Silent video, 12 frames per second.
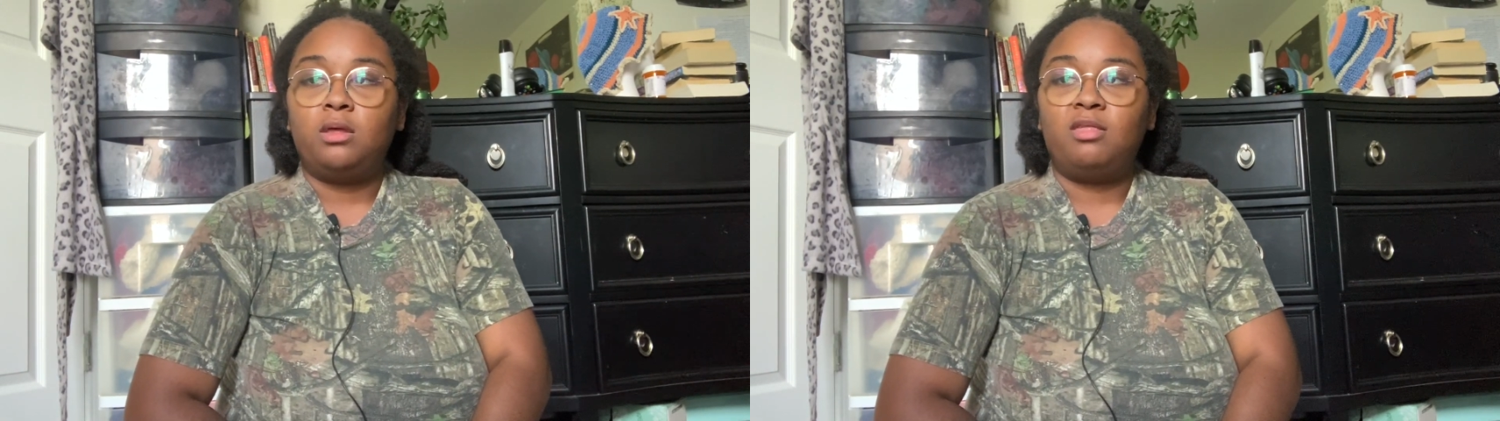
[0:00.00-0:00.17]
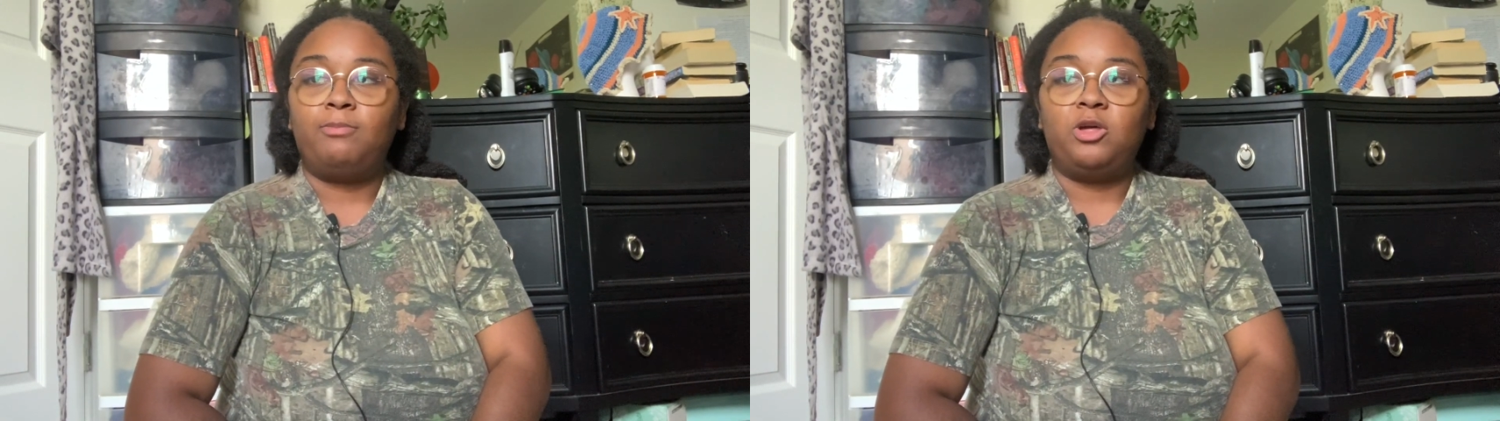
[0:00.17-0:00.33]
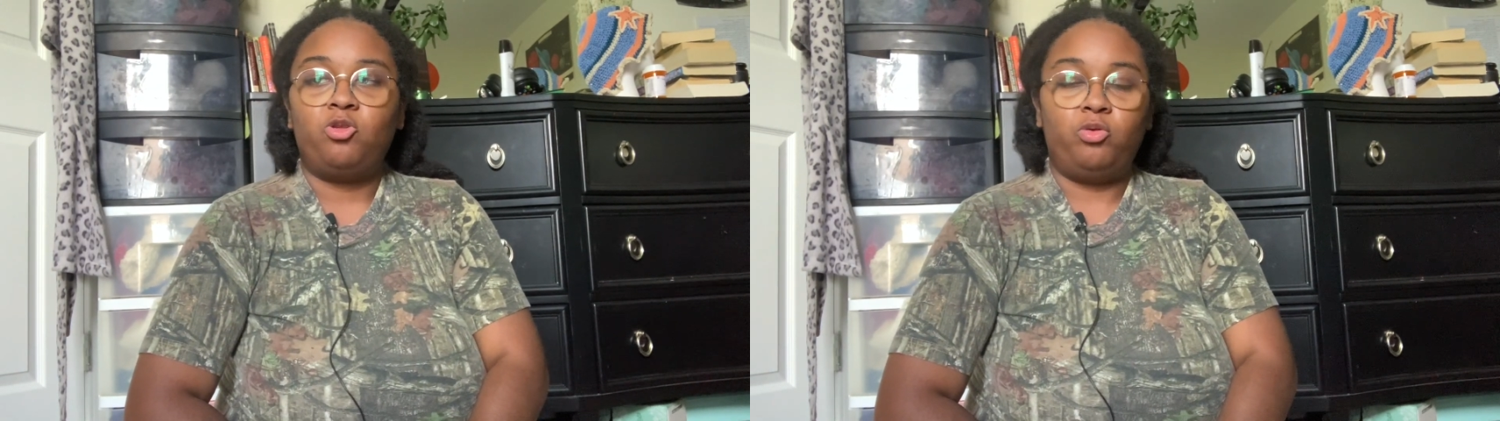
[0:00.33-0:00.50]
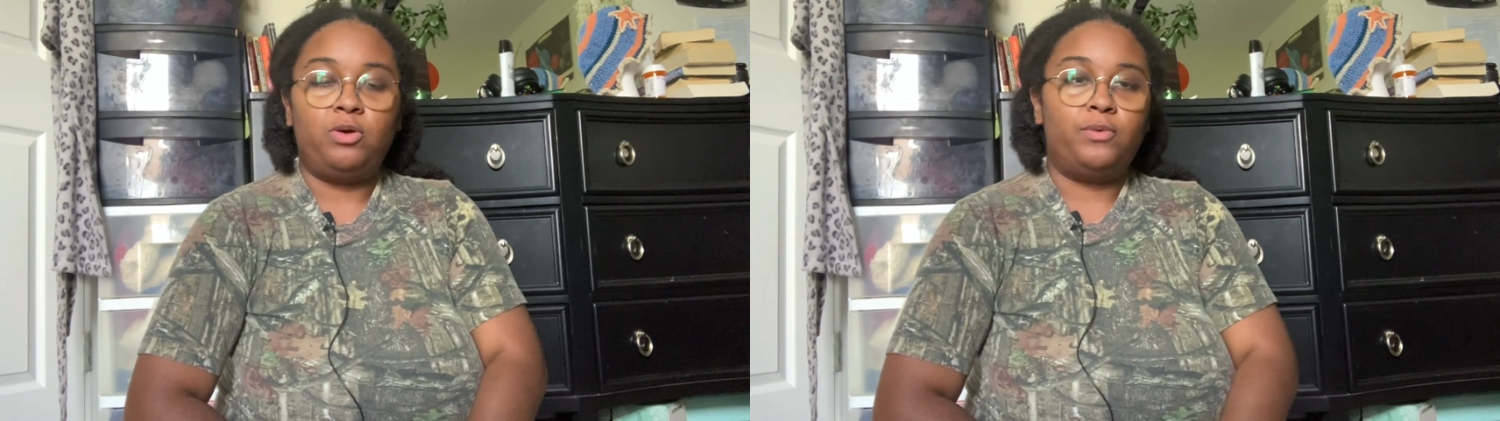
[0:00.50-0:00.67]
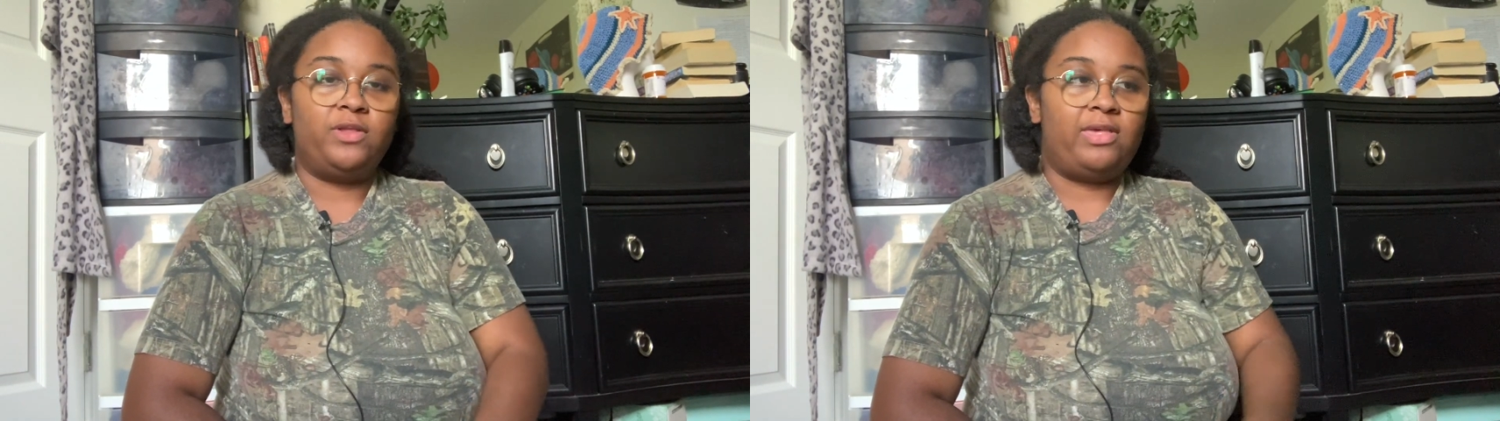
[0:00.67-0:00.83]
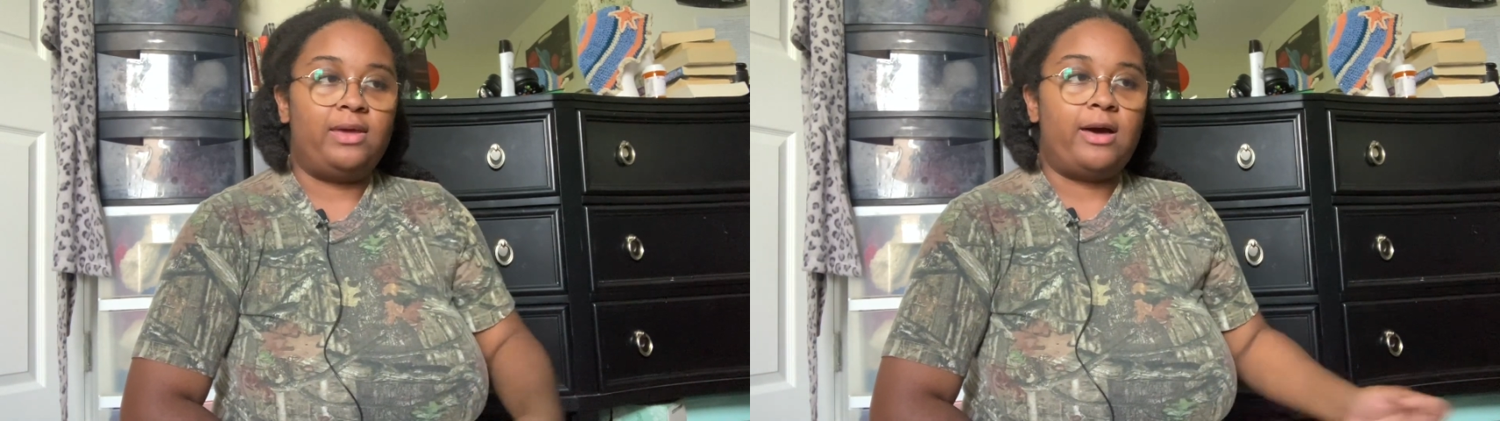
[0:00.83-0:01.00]
especially
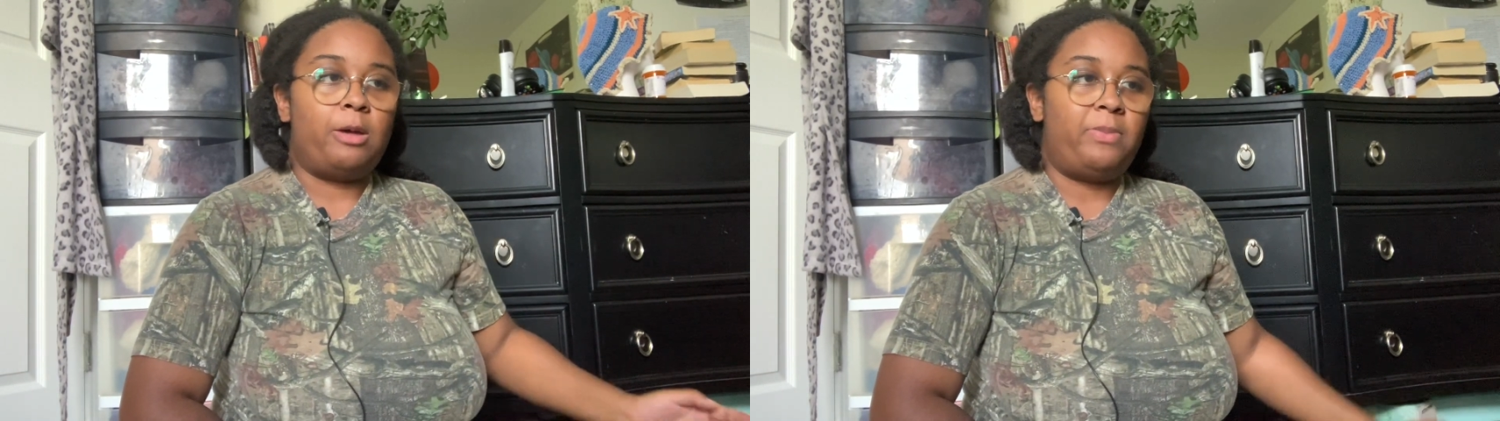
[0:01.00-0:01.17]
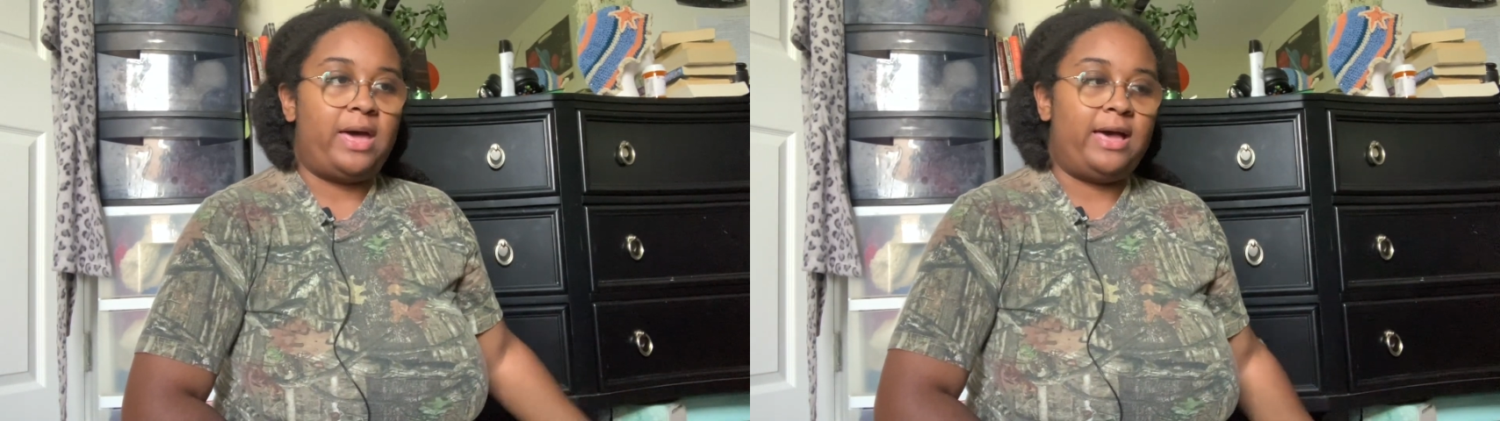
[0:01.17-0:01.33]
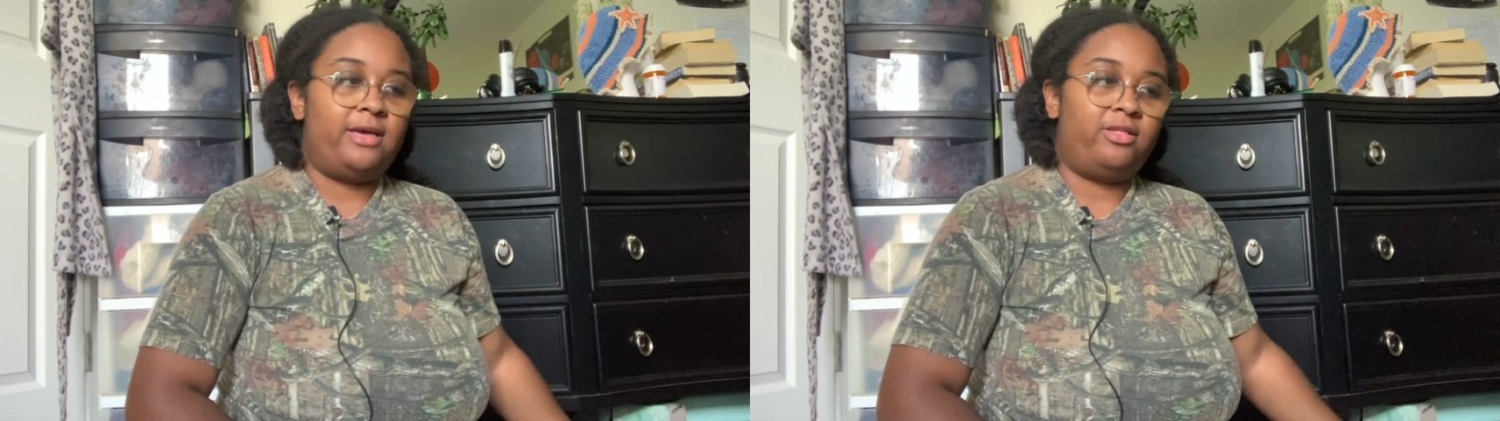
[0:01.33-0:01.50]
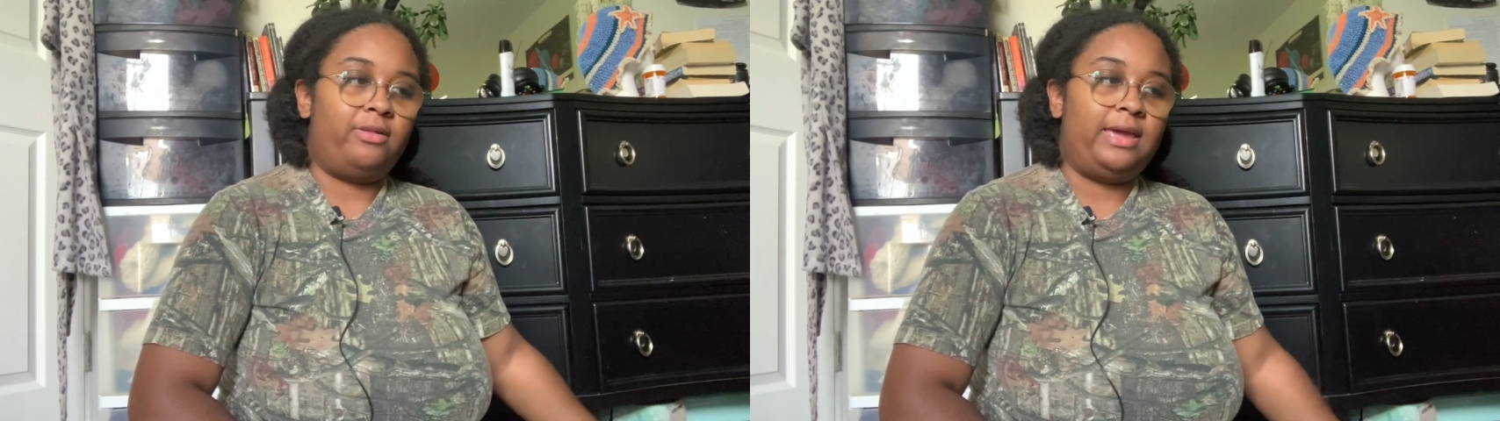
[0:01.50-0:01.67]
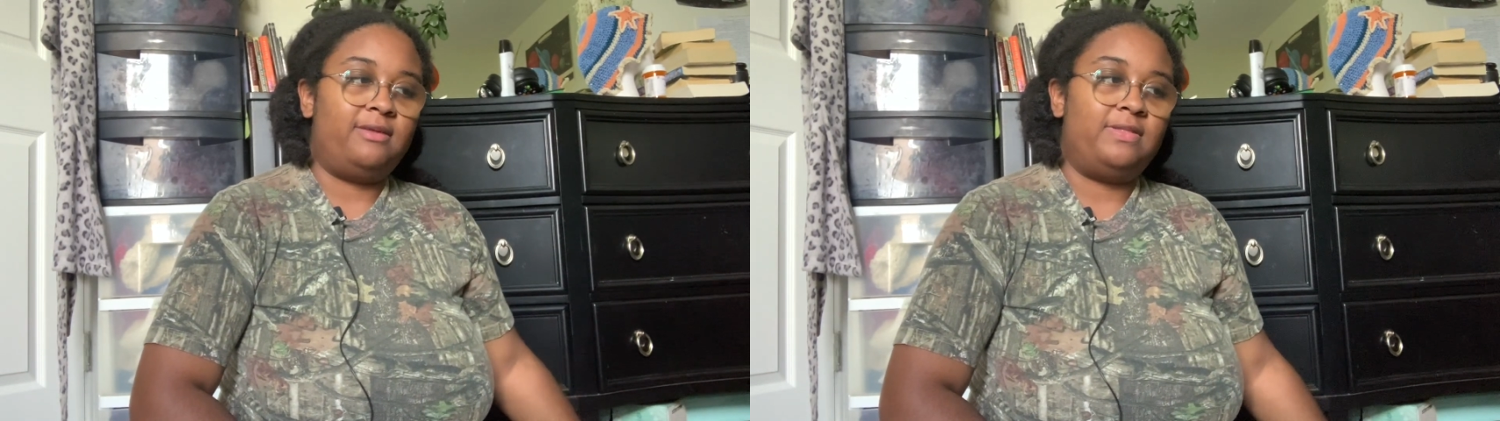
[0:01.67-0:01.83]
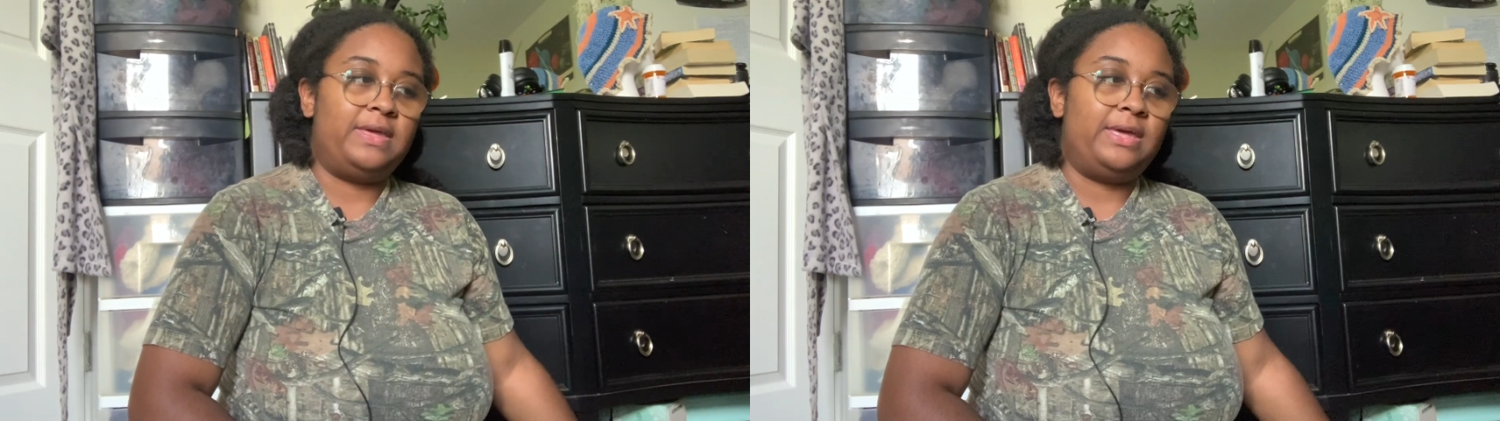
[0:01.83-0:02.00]
once I got past
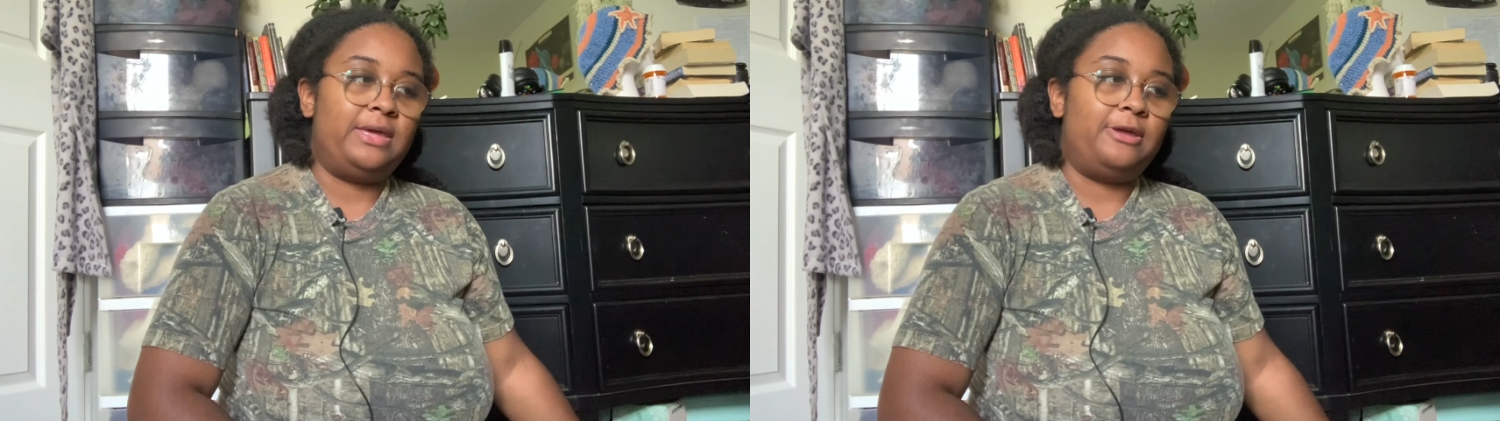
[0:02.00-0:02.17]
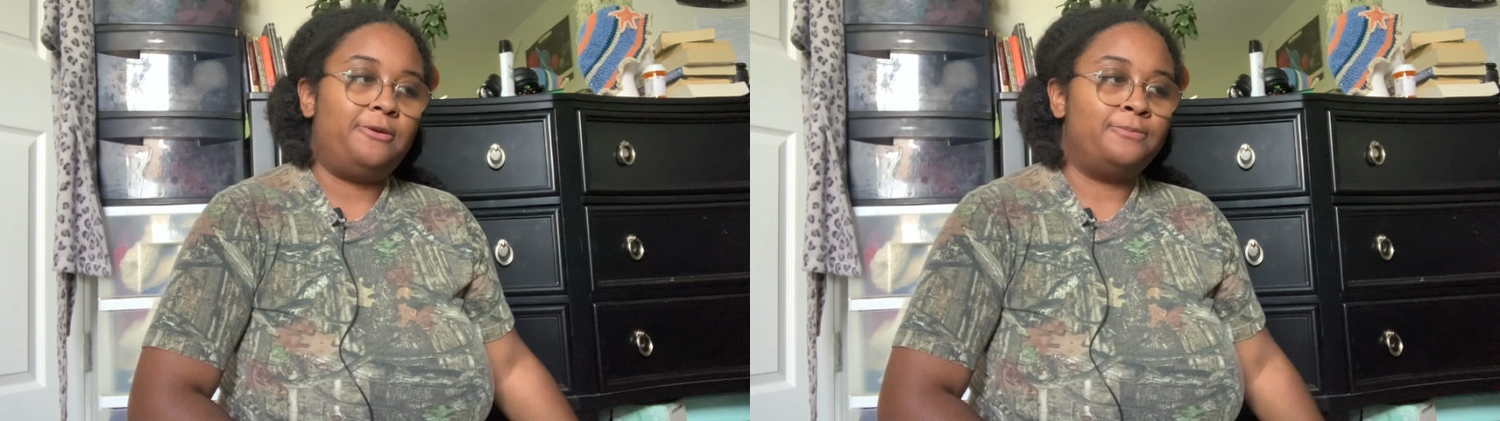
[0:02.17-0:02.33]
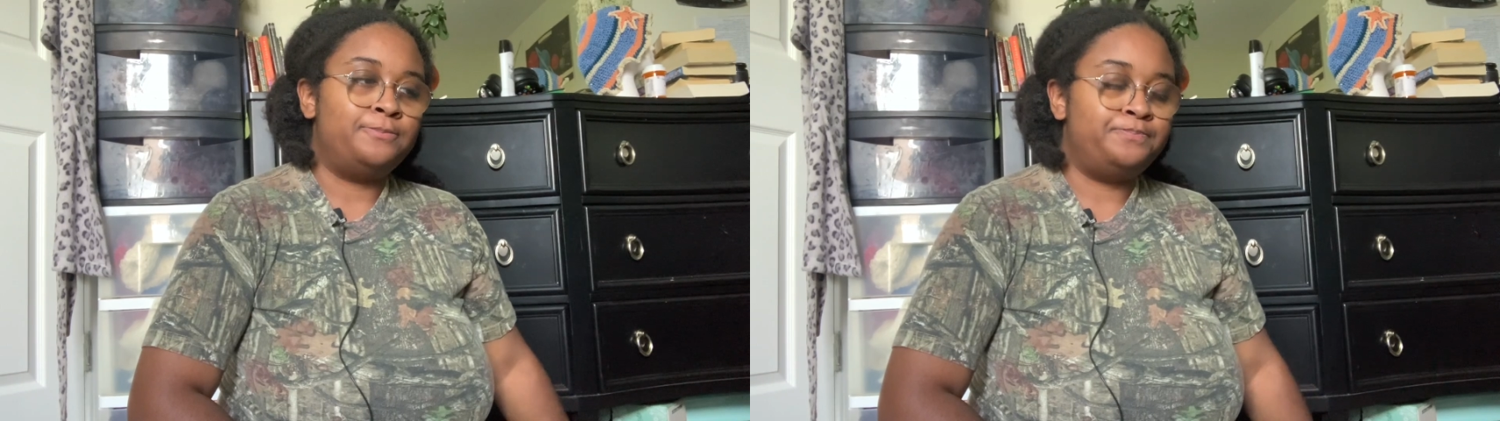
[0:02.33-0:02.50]
like the